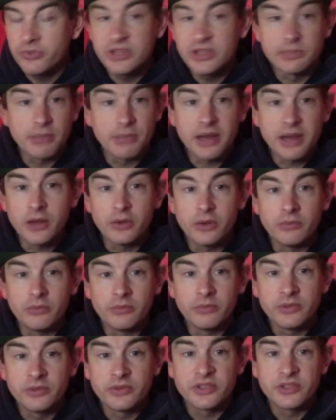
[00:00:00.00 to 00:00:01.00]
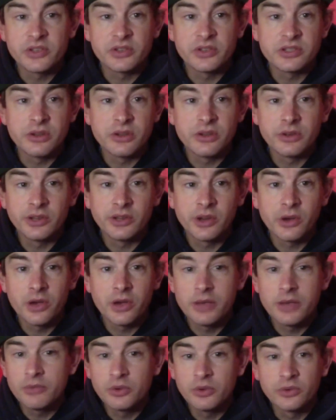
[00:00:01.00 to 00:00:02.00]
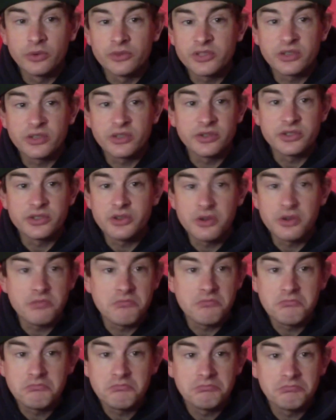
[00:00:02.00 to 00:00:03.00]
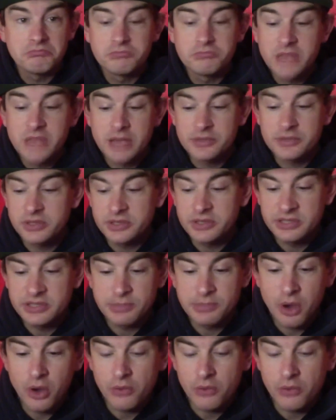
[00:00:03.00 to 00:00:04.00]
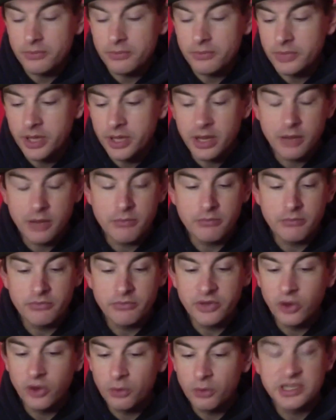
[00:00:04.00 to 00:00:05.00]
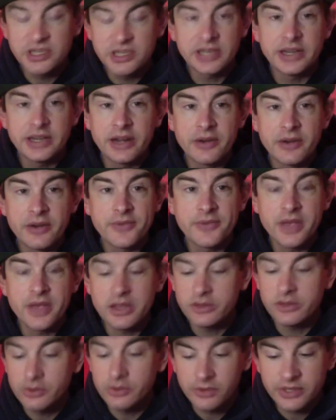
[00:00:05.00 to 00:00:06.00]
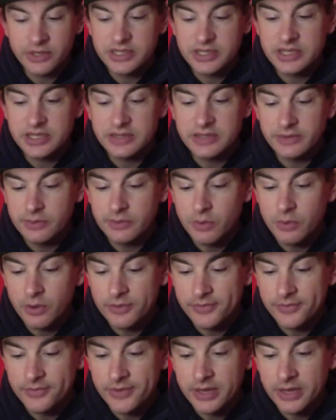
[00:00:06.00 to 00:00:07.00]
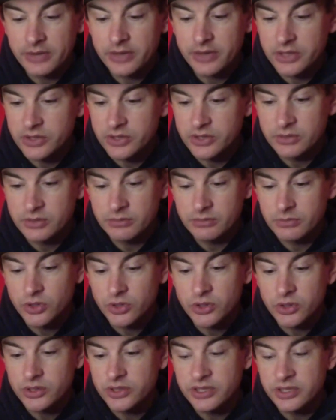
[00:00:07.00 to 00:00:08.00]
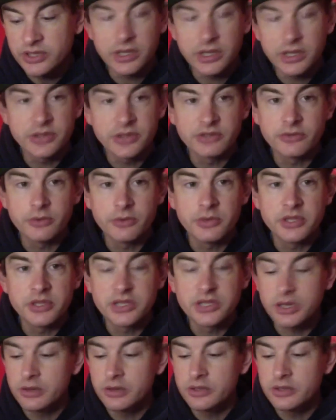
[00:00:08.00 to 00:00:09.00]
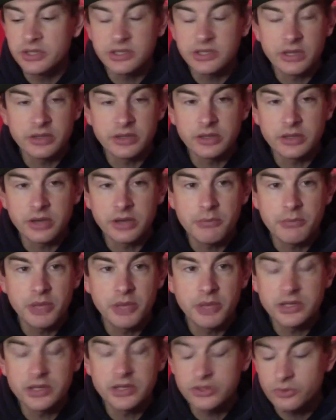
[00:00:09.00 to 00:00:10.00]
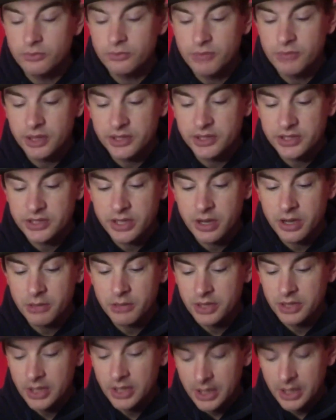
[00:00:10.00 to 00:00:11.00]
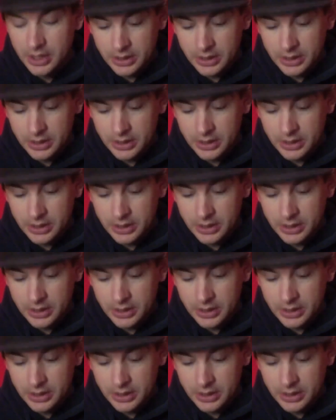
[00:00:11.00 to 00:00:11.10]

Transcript: These are bang on. If you're a size 9 like I am, order a size 9. Absolutely spot on. They're not particularly narrow fit. They're not an excessively wide fit. They're just good. There's loads of room in the toes. Your toes are getting pinched or bunched up.